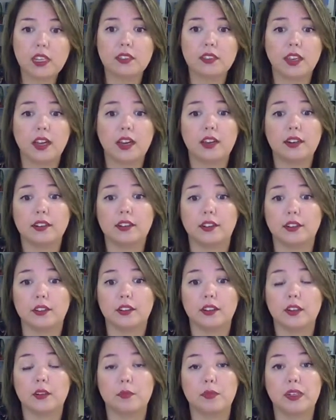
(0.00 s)
that you're
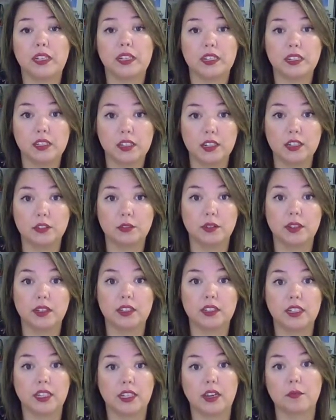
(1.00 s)
going to be
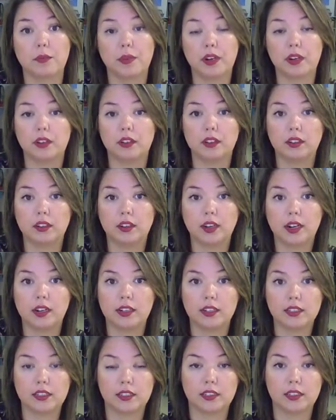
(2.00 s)
continuing to get better
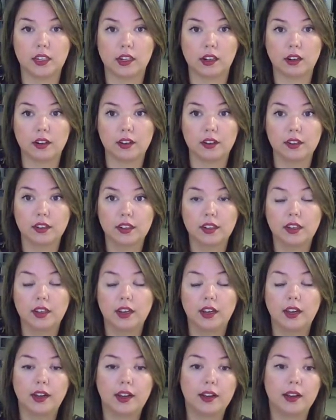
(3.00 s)
as a singer.
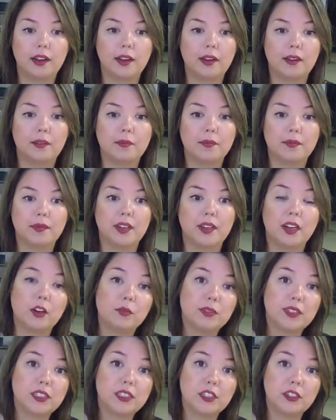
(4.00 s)

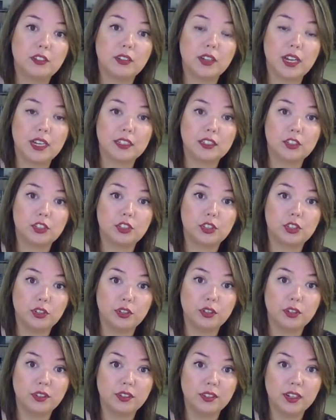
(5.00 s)
Hope to see you guys
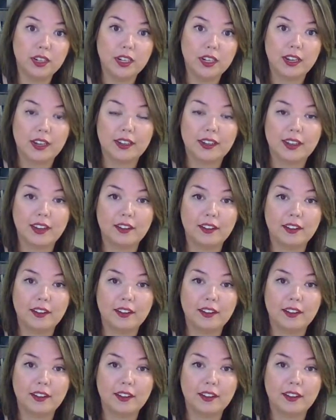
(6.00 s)
soon. Can't
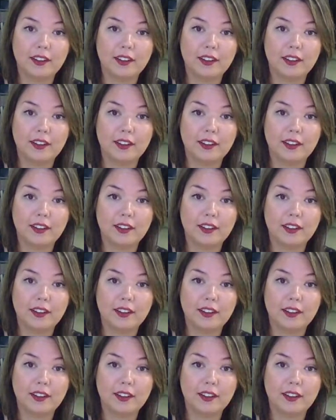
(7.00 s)
wait to
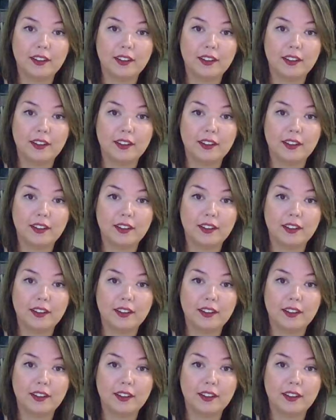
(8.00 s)
see all your faces
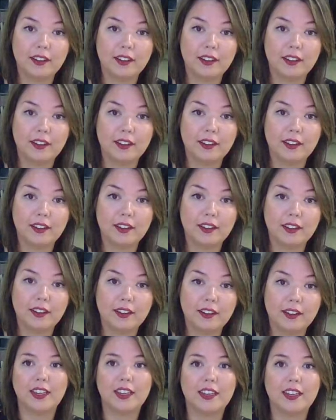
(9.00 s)
on Zoom.
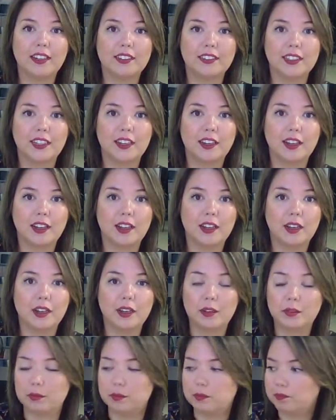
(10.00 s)
And
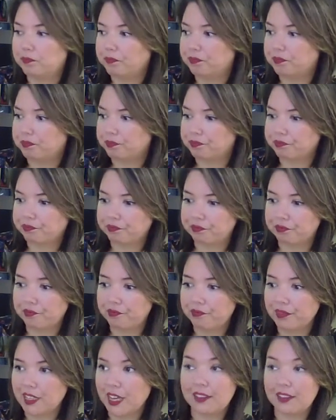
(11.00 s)
I
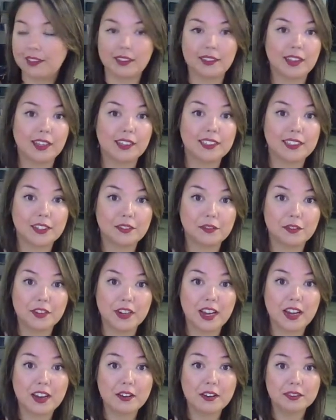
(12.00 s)
think that's it for
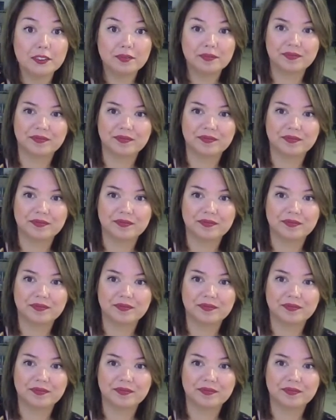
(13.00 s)
now.